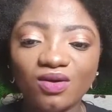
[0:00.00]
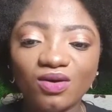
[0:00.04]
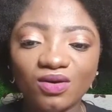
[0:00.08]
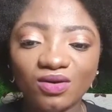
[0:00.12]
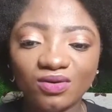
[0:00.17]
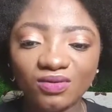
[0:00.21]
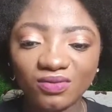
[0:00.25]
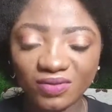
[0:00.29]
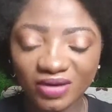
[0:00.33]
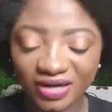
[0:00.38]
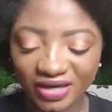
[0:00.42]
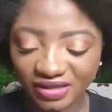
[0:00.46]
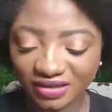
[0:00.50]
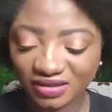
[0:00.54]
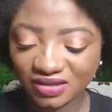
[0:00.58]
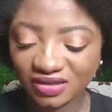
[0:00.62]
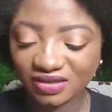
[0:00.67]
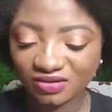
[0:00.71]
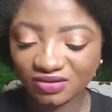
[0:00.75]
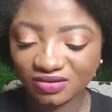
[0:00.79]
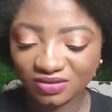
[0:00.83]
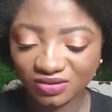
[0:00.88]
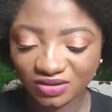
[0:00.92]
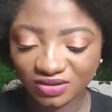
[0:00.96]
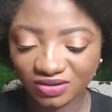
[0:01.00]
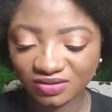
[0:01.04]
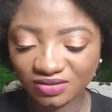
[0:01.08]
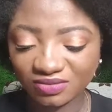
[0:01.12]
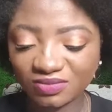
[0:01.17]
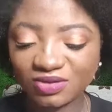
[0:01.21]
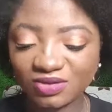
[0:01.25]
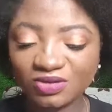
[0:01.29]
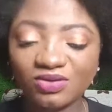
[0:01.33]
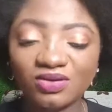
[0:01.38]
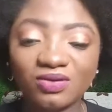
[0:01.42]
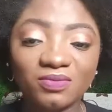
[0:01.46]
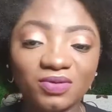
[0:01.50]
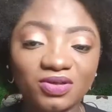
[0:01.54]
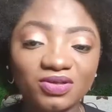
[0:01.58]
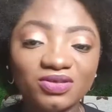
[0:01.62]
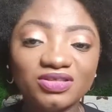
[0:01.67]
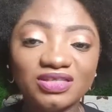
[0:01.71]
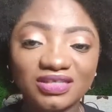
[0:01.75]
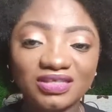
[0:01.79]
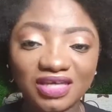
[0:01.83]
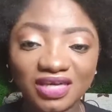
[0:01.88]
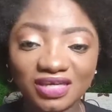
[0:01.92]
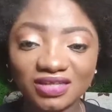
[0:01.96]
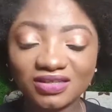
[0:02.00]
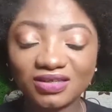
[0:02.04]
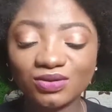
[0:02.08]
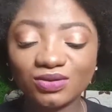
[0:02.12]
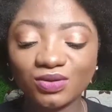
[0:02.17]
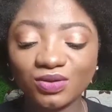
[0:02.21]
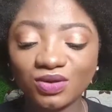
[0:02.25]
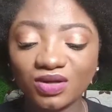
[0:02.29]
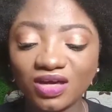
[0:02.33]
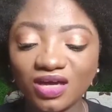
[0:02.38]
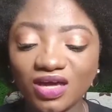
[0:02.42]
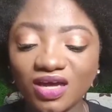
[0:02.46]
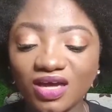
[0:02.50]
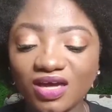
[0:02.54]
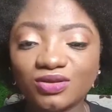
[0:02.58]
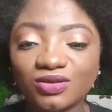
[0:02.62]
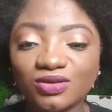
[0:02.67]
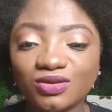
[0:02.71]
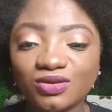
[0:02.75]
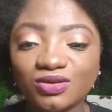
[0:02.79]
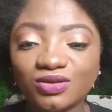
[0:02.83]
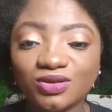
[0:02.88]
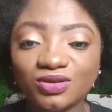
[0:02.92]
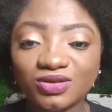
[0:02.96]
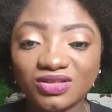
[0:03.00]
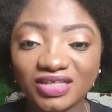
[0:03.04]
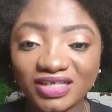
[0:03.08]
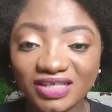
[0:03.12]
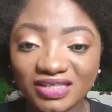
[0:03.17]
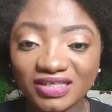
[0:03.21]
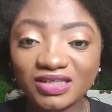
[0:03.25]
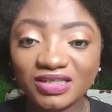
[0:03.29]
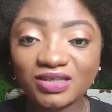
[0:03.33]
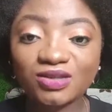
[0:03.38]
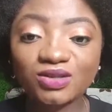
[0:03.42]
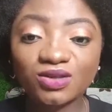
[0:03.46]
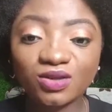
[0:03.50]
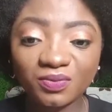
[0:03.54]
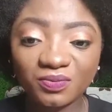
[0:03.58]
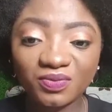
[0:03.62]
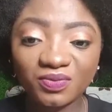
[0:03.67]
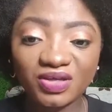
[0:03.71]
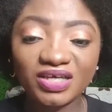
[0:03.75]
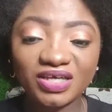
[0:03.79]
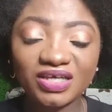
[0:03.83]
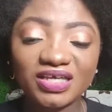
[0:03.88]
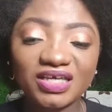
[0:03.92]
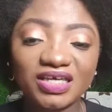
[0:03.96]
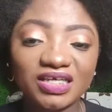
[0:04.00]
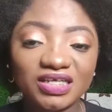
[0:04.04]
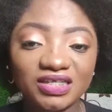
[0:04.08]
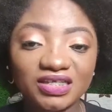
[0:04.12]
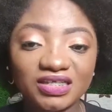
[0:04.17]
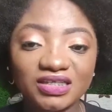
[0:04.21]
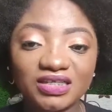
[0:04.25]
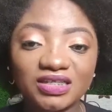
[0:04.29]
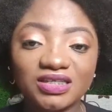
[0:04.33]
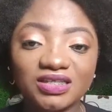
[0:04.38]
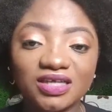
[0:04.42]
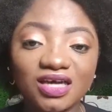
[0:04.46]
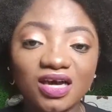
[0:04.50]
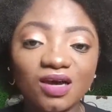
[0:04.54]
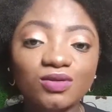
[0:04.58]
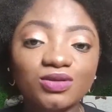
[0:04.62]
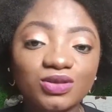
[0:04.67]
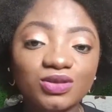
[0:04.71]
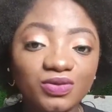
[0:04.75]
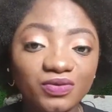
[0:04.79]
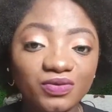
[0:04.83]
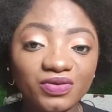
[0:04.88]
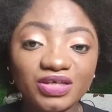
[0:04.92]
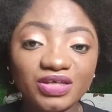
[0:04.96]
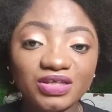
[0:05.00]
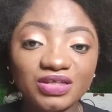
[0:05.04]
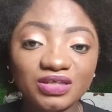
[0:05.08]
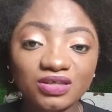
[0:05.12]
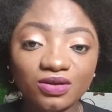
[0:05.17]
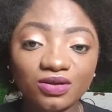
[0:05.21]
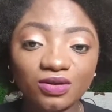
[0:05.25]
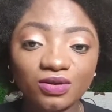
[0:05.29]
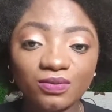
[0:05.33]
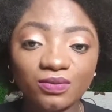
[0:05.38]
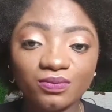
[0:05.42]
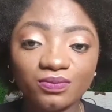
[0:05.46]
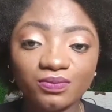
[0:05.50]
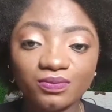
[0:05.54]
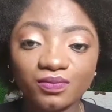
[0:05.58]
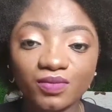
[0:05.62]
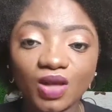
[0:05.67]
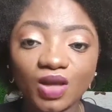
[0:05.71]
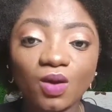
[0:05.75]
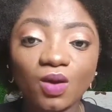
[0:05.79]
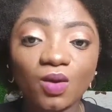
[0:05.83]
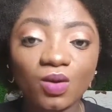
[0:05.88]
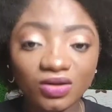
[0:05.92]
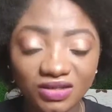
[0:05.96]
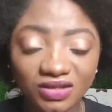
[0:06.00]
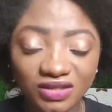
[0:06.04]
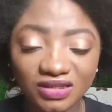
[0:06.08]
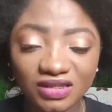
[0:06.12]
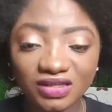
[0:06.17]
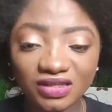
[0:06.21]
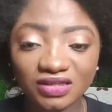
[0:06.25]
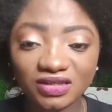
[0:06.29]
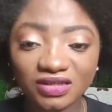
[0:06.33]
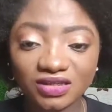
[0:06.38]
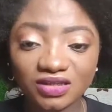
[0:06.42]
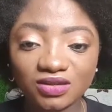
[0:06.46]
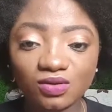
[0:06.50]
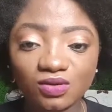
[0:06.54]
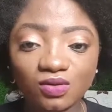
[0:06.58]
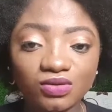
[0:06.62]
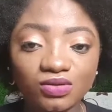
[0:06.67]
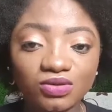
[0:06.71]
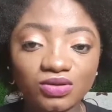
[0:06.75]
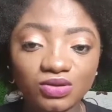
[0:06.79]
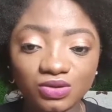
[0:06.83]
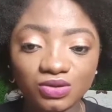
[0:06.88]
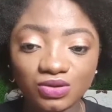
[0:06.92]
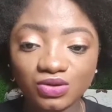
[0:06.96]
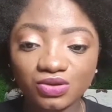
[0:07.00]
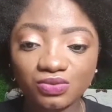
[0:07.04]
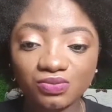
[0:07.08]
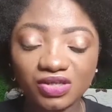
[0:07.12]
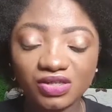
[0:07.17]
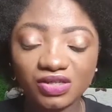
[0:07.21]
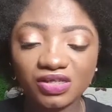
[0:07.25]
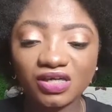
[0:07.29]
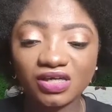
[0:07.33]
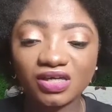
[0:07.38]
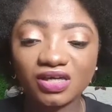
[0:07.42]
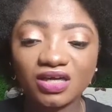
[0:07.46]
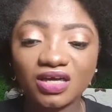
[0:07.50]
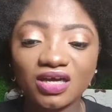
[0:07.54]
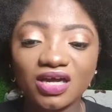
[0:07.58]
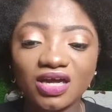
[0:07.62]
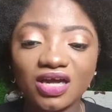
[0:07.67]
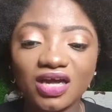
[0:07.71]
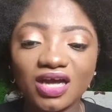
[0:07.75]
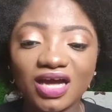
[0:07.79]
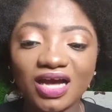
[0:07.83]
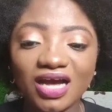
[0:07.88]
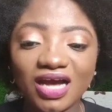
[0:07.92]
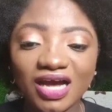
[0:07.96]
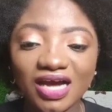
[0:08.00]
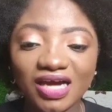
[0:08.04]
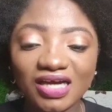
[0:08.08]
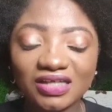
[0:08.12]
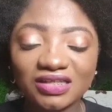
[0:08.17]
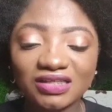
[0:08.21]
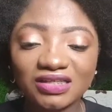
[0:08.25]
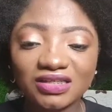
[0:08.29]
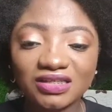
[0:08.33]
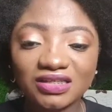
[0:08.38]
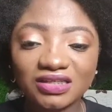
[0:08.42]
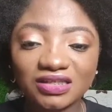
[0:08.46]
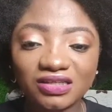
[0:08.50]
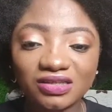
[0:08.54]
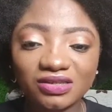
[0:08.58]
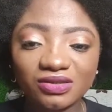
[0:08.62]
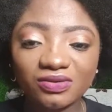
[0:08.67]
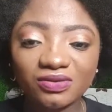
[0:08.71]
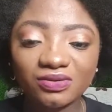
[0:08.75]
All right then, awesome. So I'm gonna start. So today's topic is how to create content on social media, and